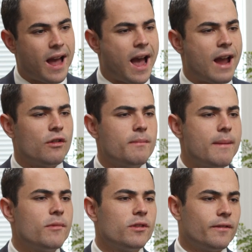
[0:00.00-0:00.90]
I
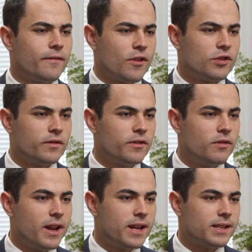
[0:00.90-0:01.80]
remember the first
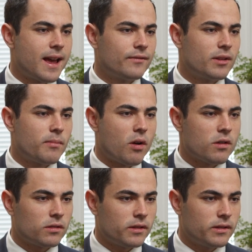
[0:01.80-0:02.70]
few days after
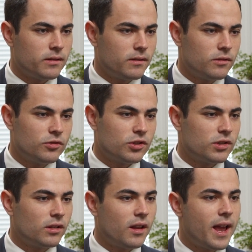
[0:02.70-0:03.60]
Parkland,
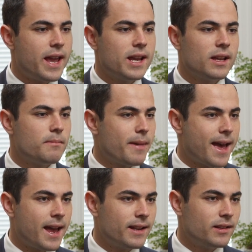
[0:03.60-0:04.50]
just laying in
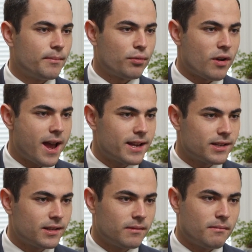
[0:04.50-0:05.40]
bed,
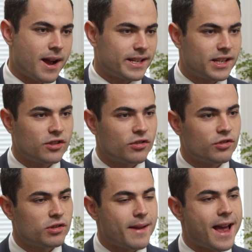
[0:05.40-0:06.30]
depressed. My sister
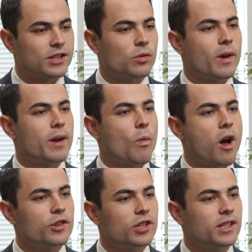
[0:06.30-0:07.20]
just passed away.
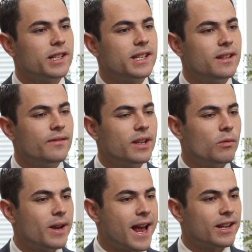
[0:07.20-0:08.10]
Watching the TV,
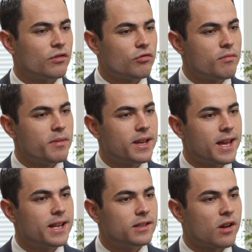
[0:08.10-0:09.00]
we had a group of
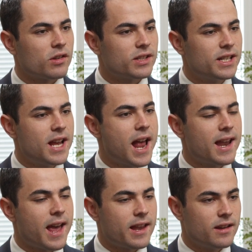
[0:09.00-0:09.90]
kids on
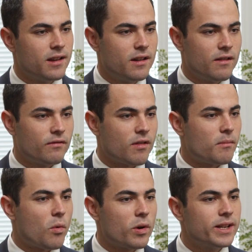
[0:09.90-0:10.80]
CNN from
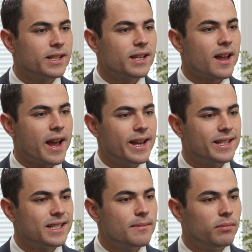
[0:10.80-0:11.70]
morning to night
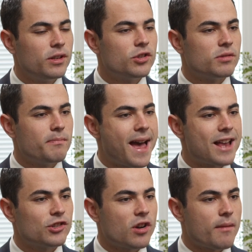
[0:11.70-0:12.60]
simply just
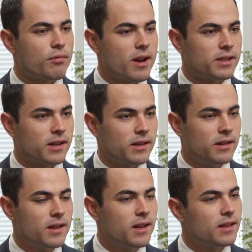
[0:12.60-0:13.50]
bashing our president.
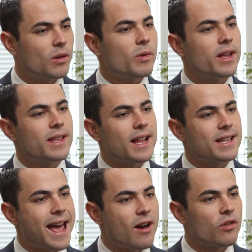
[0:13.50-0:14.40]
Then we had that
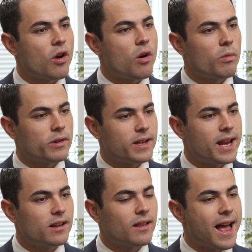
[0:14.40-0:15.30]
town hall where
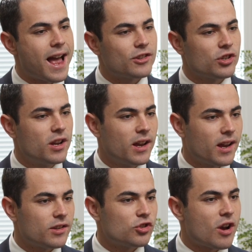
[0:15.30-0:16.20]
Dana Loesch
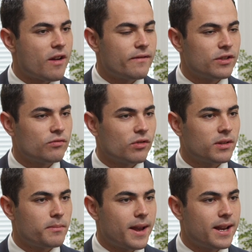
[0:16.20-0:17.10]
and Sheriff Israel
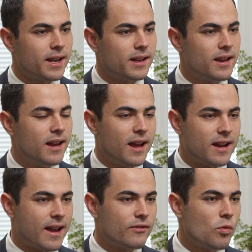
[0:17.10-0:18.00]
debated,
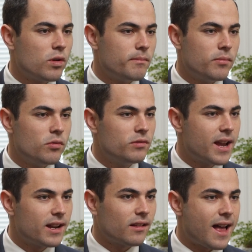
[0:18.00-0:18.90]
and everyone booed
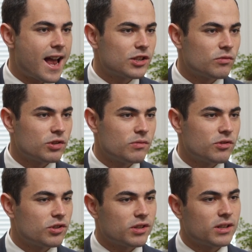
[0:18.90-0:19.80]
Dana Loesch when she
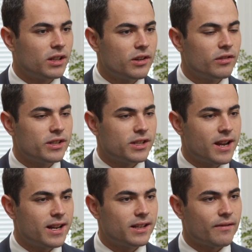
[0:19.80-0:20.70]
was just clearly
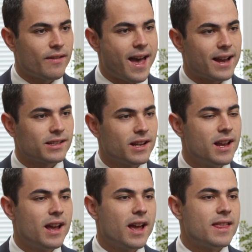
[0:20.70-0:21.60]
stating the facts.
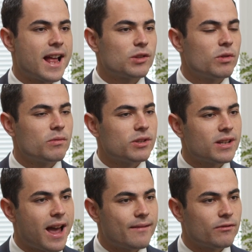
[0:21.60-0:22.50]
And that's when it was
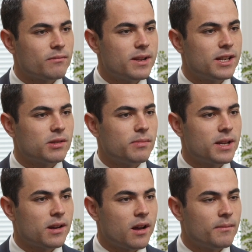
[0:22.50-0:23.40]
time for me to
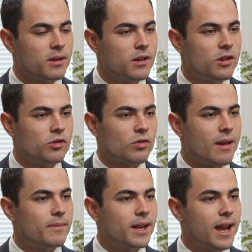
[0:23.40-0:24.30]
speak up. So
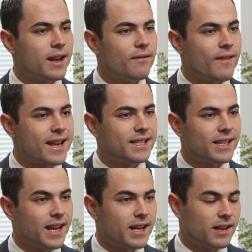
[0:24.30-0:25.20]
I began
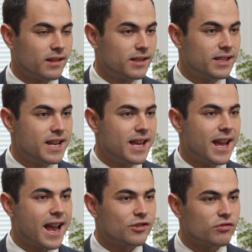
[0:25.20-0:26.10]
investigating,
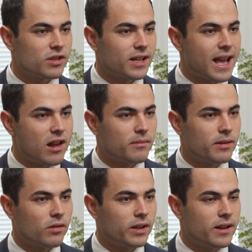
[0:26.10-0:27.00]
seeking answers and
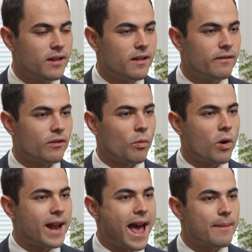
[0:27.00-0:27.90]
accountability for
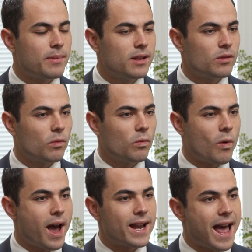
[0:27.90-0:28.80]
what happened,
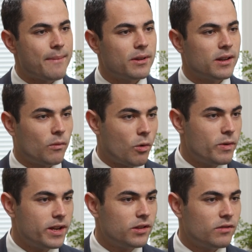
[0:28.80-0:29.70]
why it happened, and what
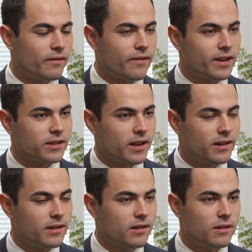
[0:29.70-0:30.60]
we could do to fix it.